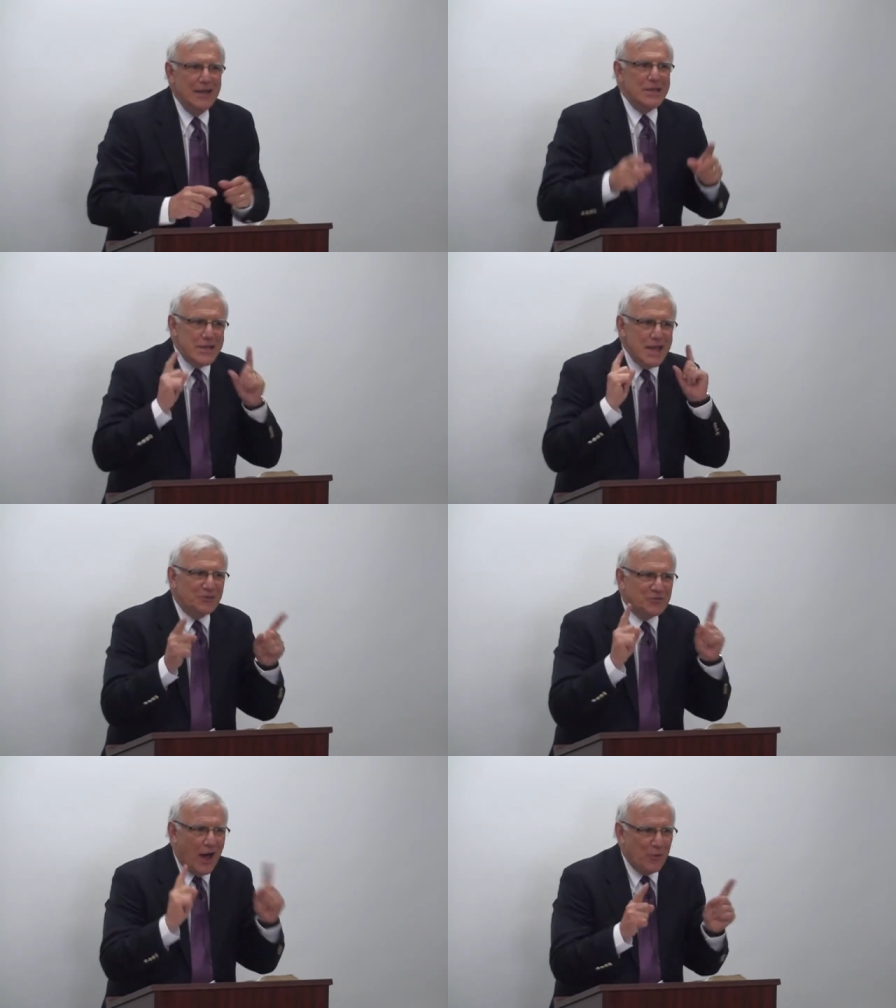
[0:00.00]

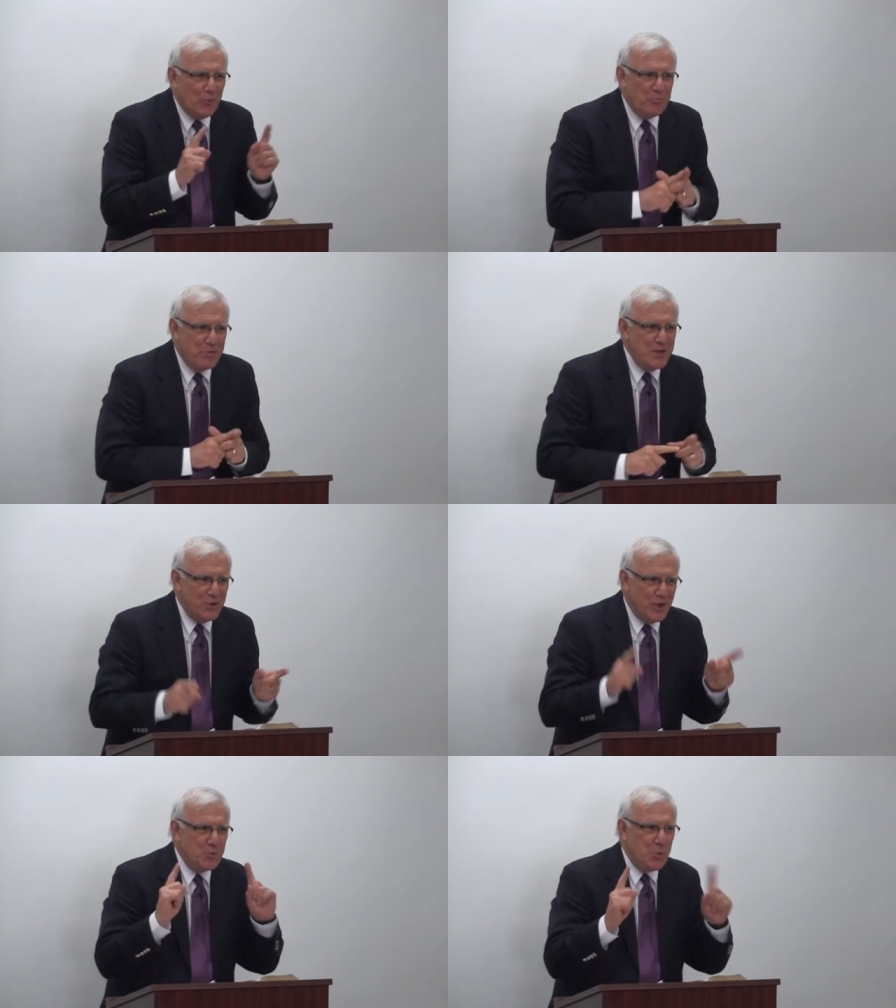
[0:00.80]
Yes, I will be
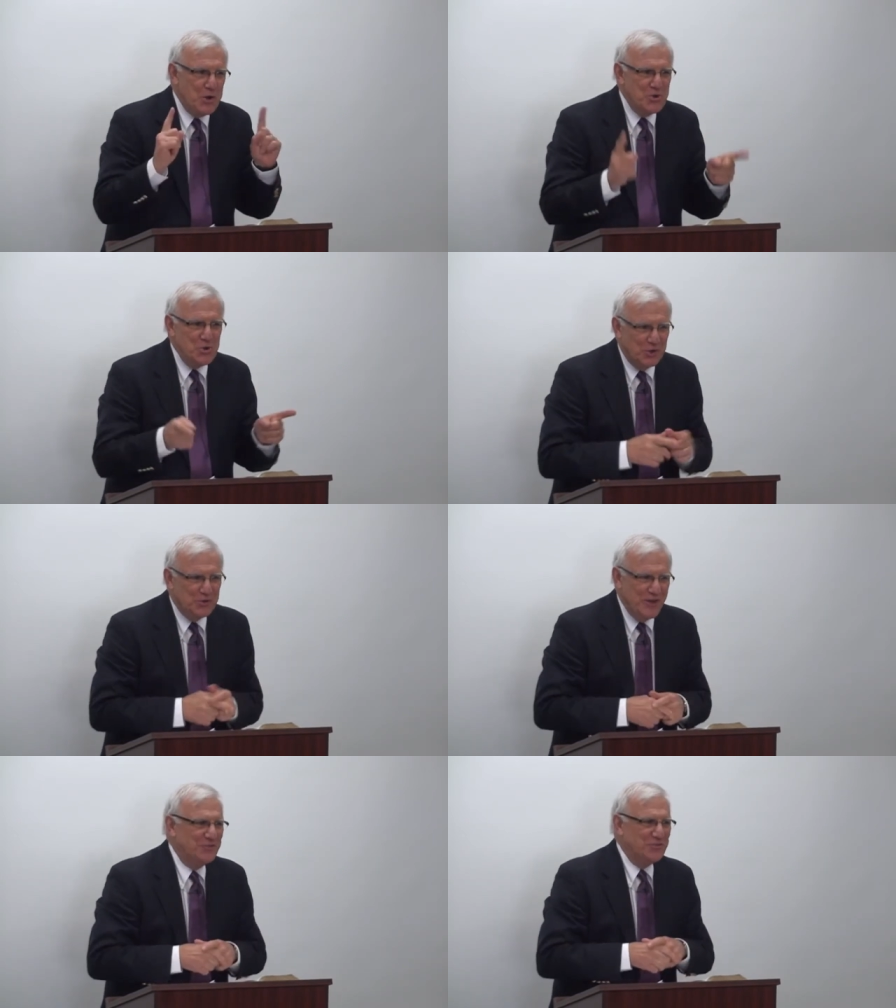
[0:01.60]
there where you are
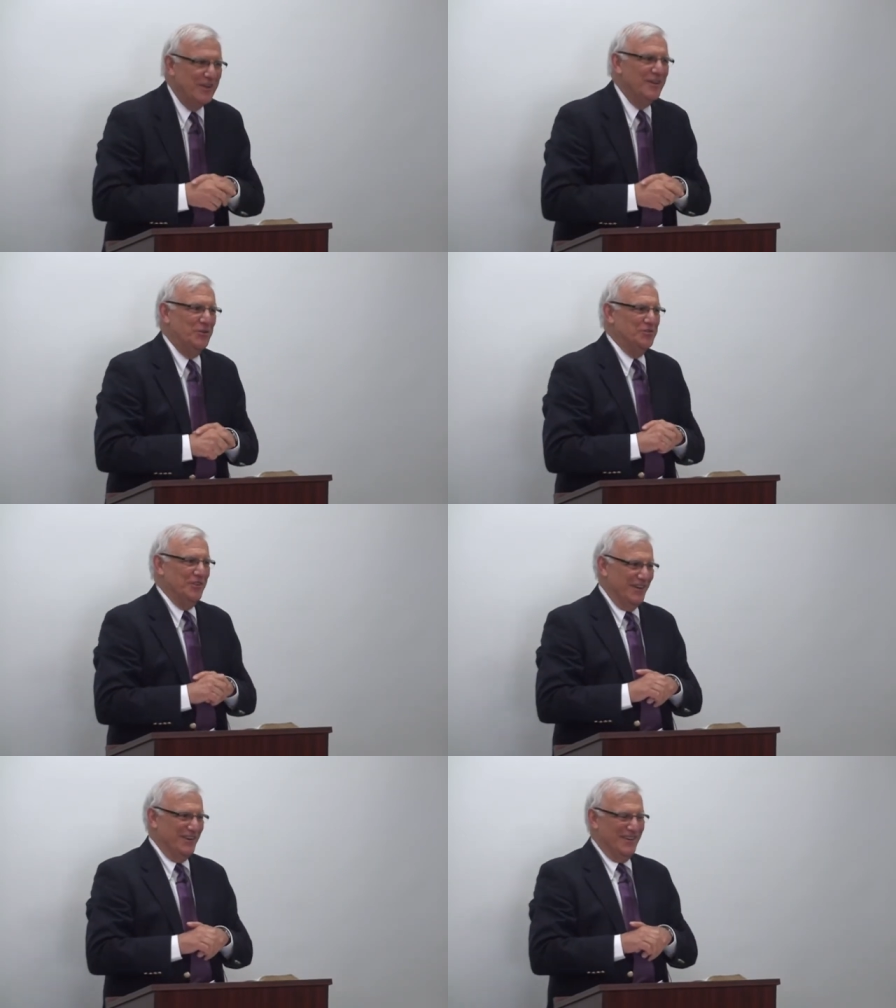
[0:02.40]
teaching, he
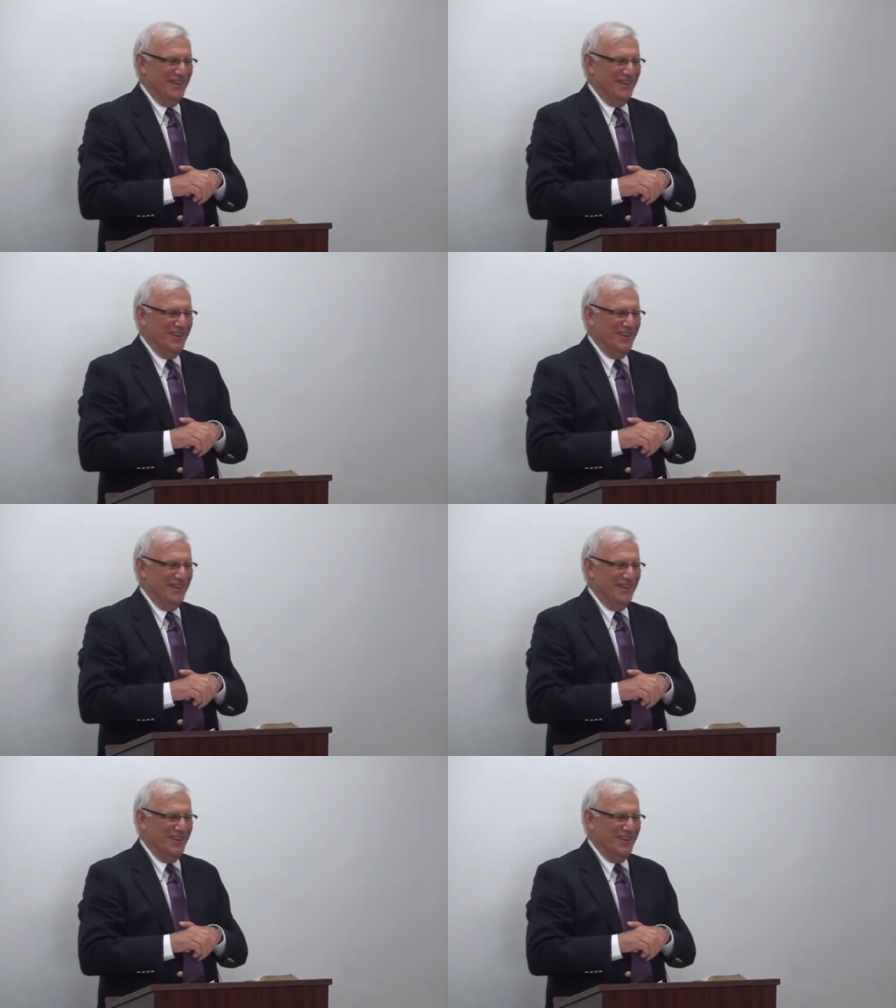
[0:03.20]
said.